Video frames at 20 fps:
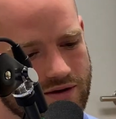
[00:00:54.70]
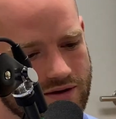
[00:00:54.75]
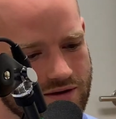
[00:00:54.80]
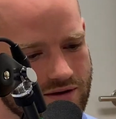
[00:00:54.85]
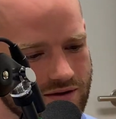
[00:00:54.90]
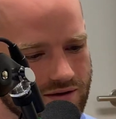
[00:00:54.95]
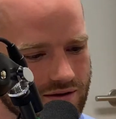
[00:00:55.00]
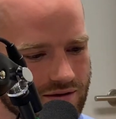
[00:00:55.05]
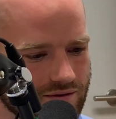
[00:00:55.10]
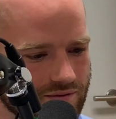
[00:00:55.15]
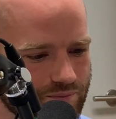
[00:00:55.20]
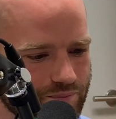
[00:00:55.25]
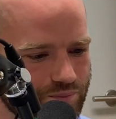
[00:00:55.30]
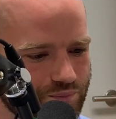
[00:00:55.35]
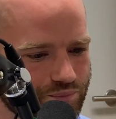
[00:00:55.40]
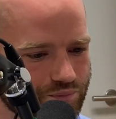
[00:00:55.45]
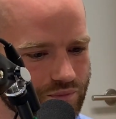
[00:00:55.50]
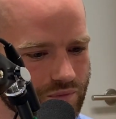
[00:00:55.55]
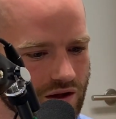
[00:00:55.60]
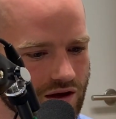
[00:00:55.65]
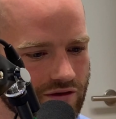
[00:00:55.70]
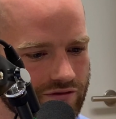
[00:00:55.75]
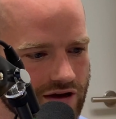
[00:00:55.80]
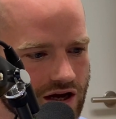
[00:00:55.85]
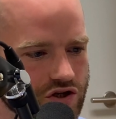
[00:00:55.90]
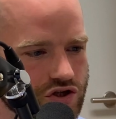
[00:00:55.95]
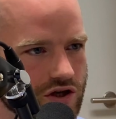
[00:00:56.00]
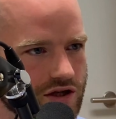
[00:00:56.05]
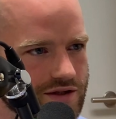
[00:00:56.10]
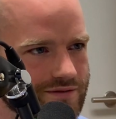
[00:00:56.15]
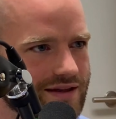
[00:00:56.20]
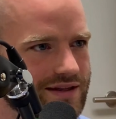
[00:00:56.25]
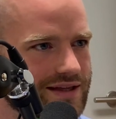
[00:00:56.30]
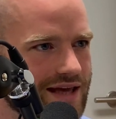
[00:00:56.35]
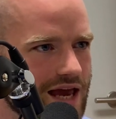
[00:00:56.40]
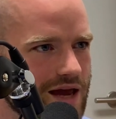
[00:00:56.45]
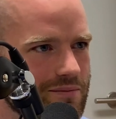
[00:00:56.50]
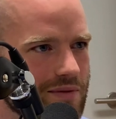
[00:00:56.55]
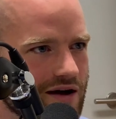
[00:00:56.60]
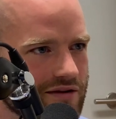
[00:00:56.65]
um, versions that
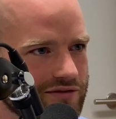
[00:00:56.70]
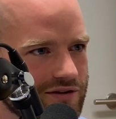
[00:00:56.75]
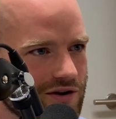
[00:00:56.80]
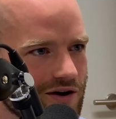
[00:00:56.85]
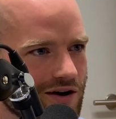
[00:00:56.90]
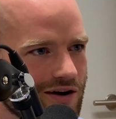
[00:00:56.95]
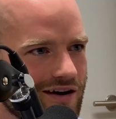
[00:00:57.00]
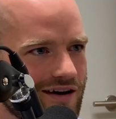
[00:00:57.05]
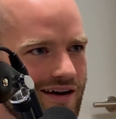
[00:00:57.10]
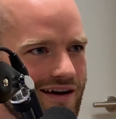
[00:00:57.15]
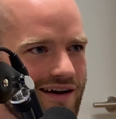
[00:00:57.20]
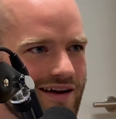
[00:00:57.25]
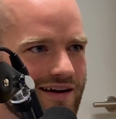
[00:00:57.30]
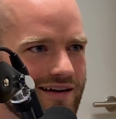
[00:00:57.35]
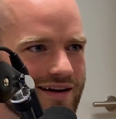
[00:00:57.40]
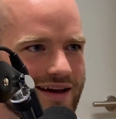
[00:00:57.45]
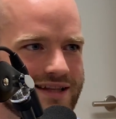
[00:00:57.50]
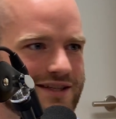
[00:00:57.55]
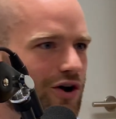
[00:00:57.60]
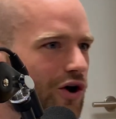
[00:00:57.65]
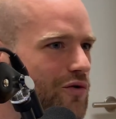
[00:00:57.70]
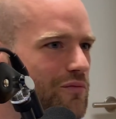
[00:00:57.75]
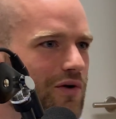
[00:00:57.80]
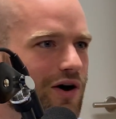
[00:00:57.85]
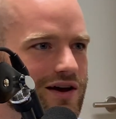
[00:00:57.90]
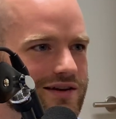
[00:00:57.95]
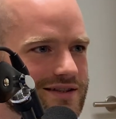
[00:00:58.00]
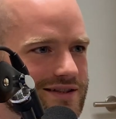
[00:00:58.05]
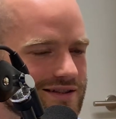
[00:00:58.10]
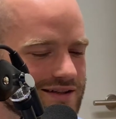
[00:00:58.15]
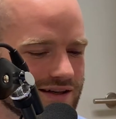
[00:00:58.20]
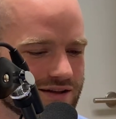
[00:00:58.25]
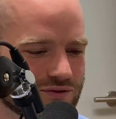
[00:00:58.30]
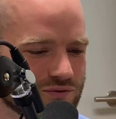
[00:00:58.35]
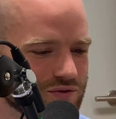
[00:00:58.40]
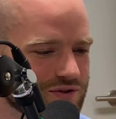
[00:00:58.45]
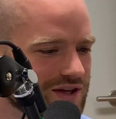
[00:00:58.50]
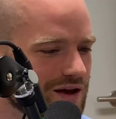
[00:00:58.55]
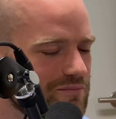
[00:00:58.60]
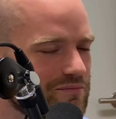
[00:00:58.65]
came after. It's almost,
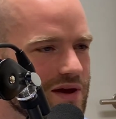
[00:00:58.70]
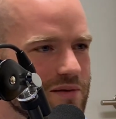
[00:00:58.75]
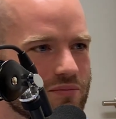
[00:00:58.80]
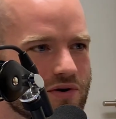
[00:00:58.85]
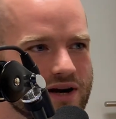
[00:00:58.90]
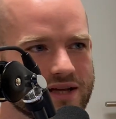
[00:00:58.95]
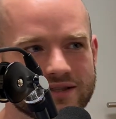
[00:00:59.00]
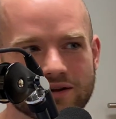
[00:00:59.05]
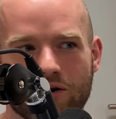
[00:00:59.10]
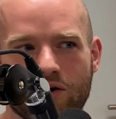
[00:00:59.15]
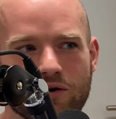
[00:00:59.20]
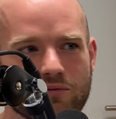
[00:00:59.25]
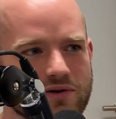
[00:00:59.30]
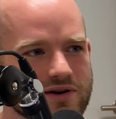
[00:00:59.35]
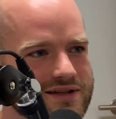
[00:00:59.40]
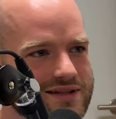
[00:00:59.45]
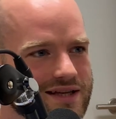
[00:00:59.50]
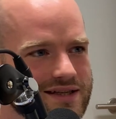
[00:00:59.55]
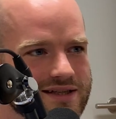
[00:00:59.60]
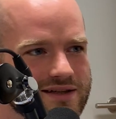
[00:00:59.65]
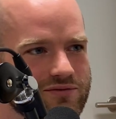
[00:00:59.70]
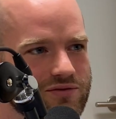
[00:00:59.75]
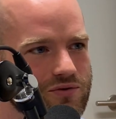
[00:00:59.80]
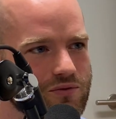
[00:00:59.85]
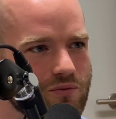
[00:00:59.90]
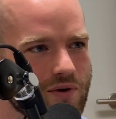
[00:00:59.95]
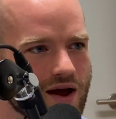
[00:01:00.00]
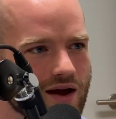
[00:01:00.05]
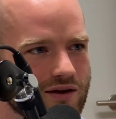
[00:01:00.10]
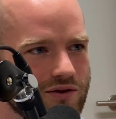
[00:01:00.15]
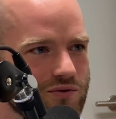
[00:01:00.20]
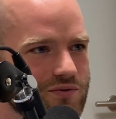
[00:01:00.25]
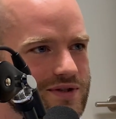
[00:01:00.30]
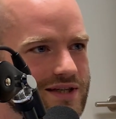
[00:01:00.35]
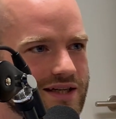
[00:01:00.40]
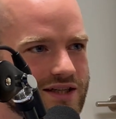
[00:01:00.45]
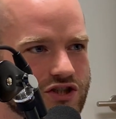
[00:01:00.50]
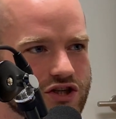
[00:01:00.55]
to some people, it's almost as if you were using